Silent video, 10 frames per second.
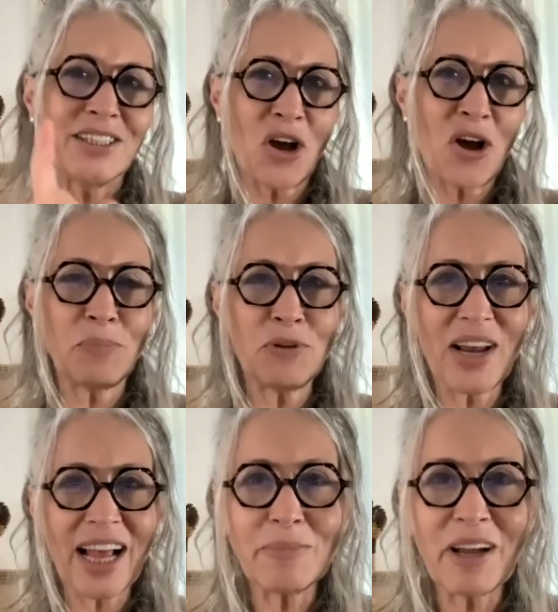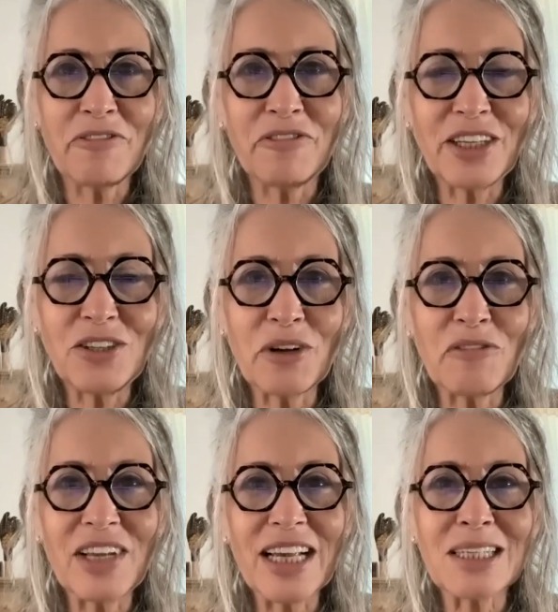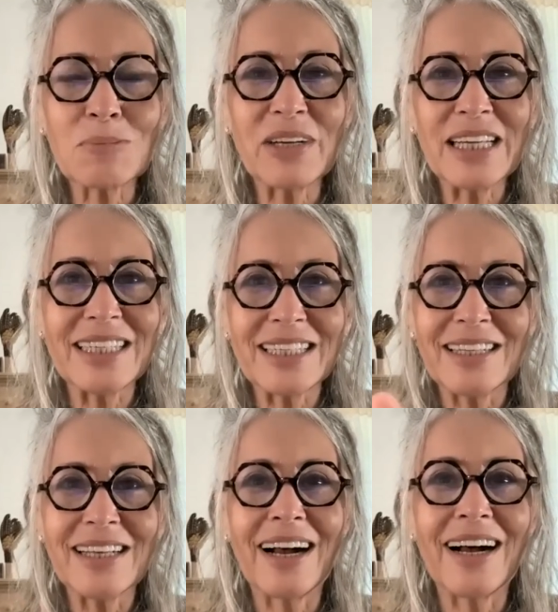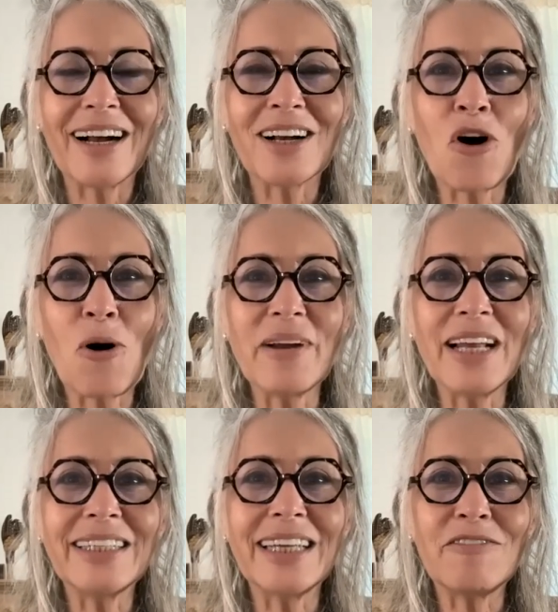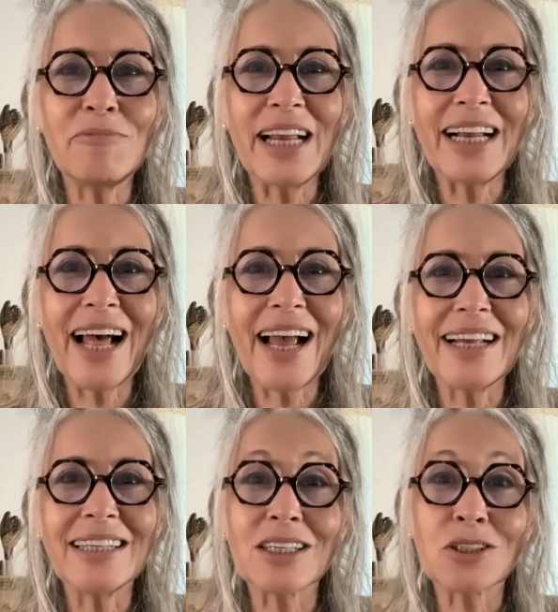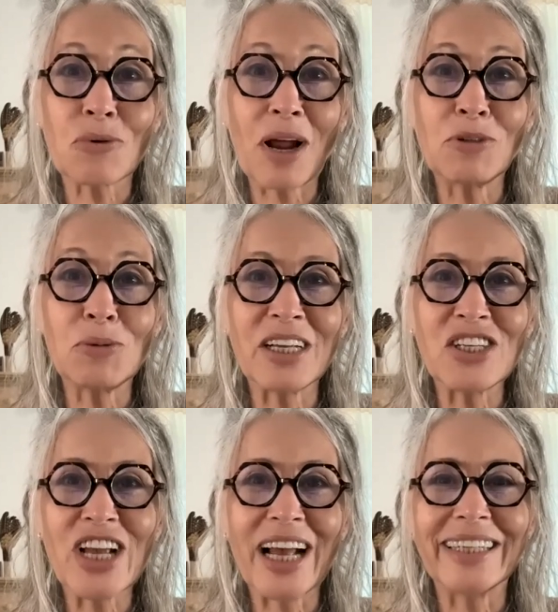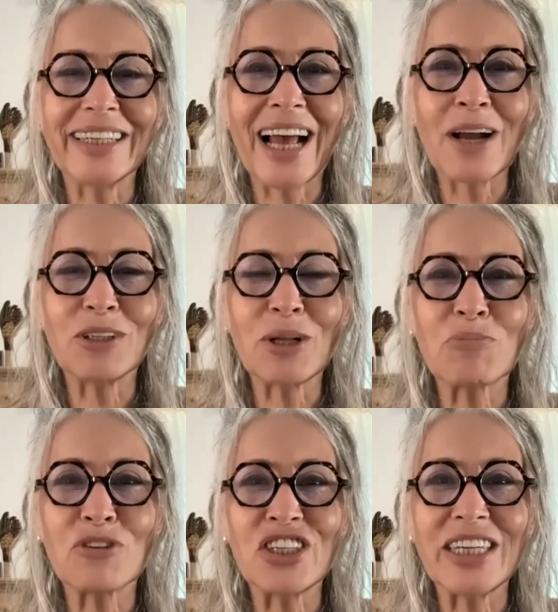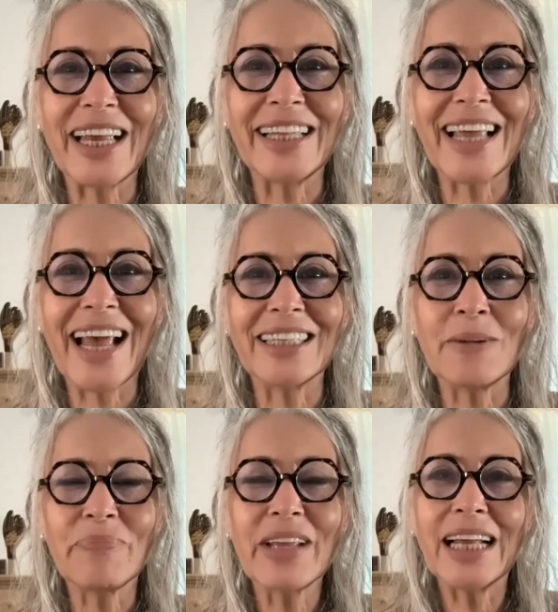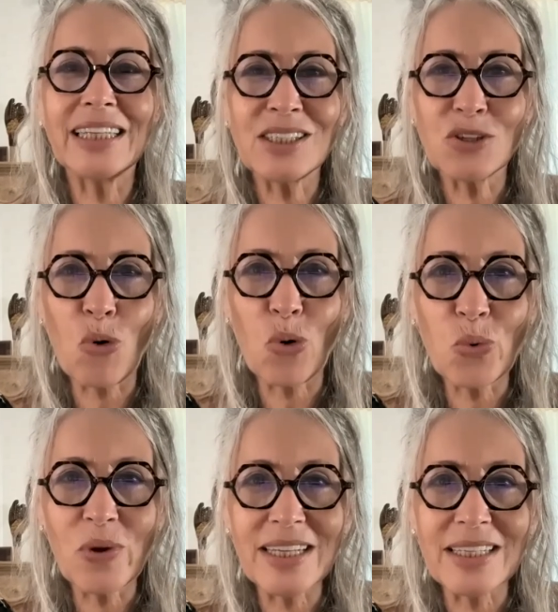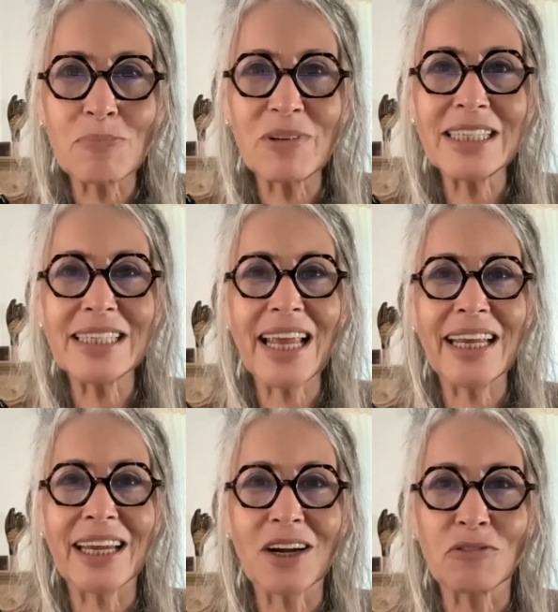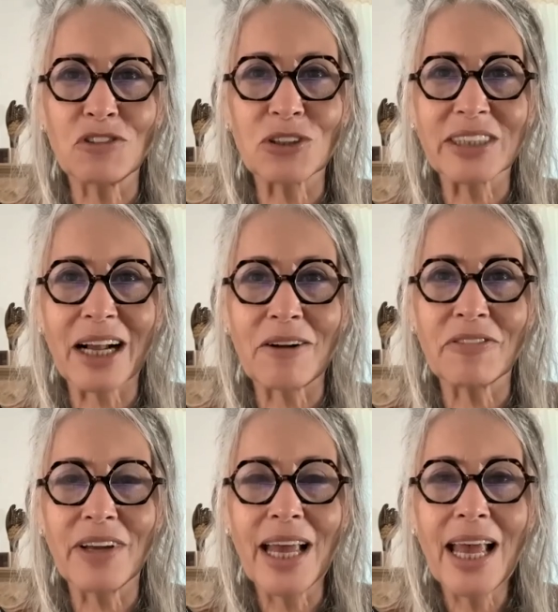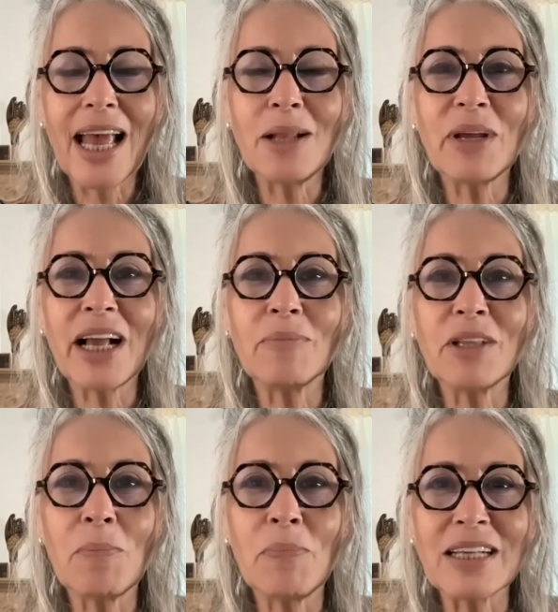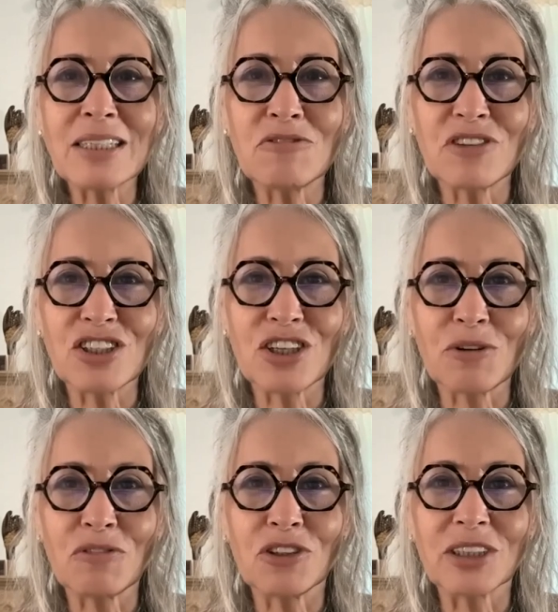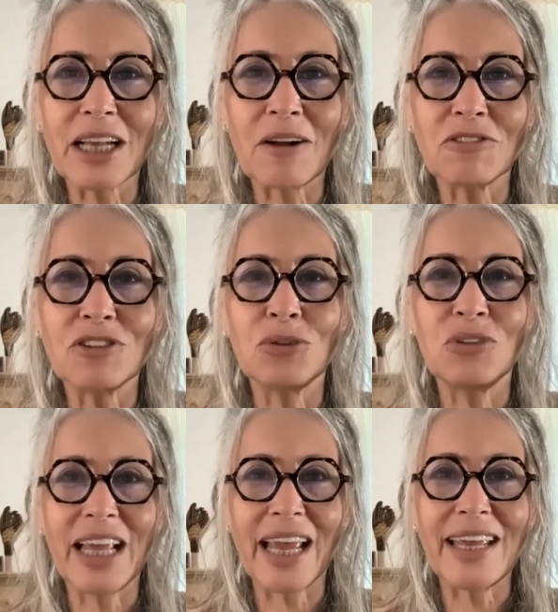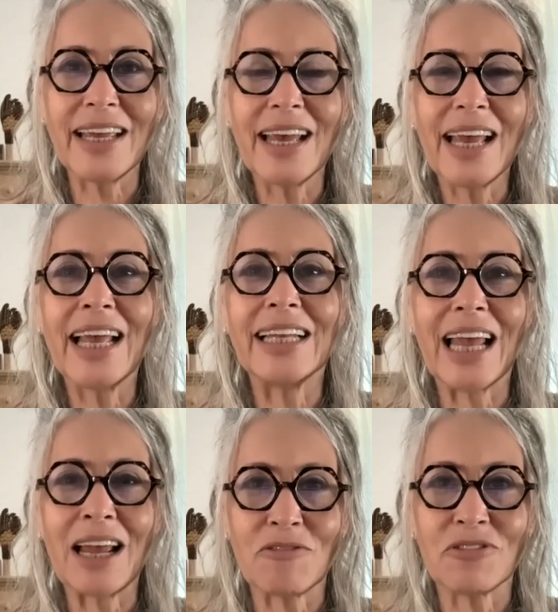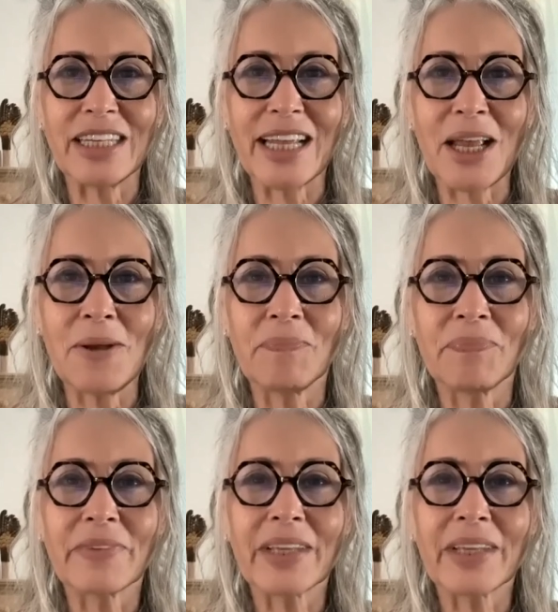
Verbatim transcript: So I hope you liked my video. If yes, please uh, comment, give me a like, subscribe to my channel. I would appreciate that. And as always, please take care of yourself and become the best version of yourself today and every day.